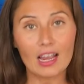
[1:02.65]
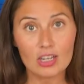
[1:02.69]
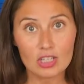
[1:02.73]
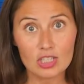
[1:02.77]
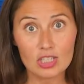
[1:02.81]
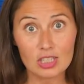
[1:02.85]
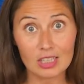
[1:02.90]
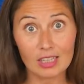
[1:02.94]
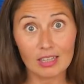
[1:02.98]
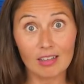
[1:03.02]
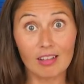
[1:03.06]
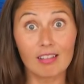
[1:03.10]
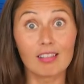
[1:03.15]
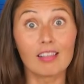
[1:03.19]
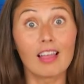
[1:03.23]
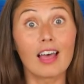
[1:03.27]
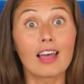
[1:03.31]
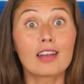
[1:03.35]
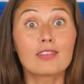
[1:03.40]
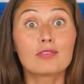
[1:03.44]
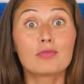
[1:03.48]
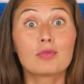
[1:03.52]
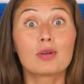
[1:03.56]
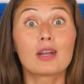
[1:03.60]
Actually, a
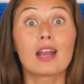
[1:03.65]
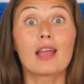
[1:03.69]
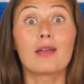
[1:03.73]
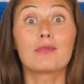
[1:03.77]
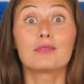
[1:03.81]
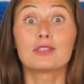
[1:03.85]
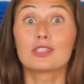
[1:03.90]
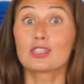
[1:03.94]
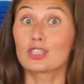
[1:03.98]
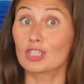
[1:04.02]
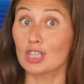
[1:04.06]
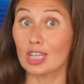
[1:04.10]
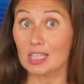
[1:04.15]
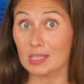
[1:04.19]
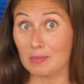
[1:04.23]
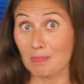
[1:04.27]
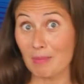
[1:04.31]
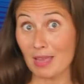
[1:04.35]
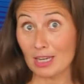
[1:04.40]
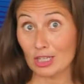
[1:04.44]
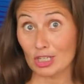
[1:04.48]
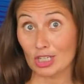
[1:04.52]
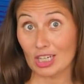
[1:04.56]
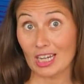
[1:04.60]
lot of what I was just
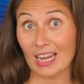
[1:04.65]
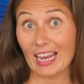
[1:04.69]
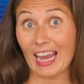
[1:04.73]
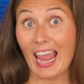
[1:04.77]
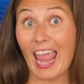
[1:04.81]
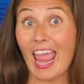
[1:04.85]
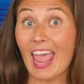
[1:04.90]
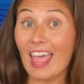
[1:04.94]
mentioning,